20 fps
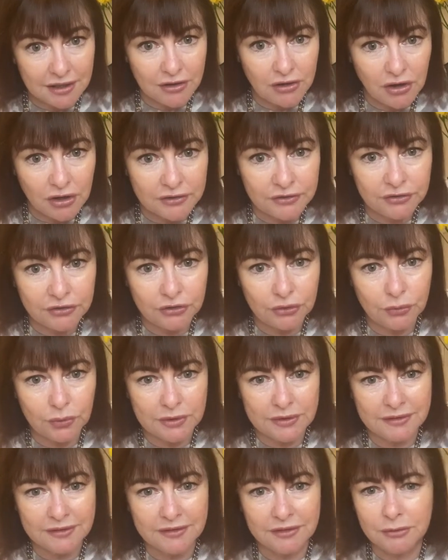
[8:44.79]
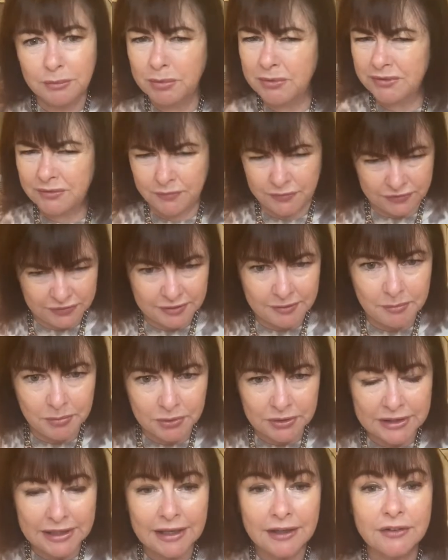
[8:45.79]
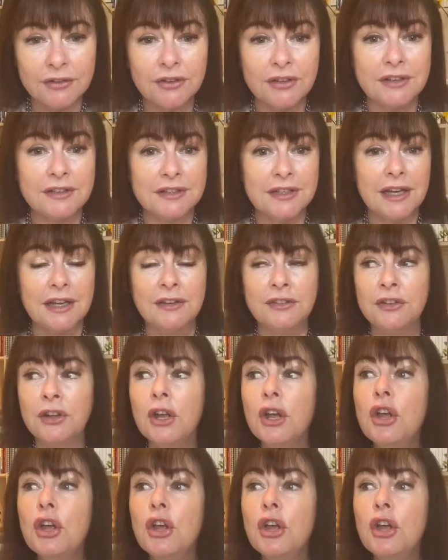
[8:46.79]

consequences, but for somebody else it does.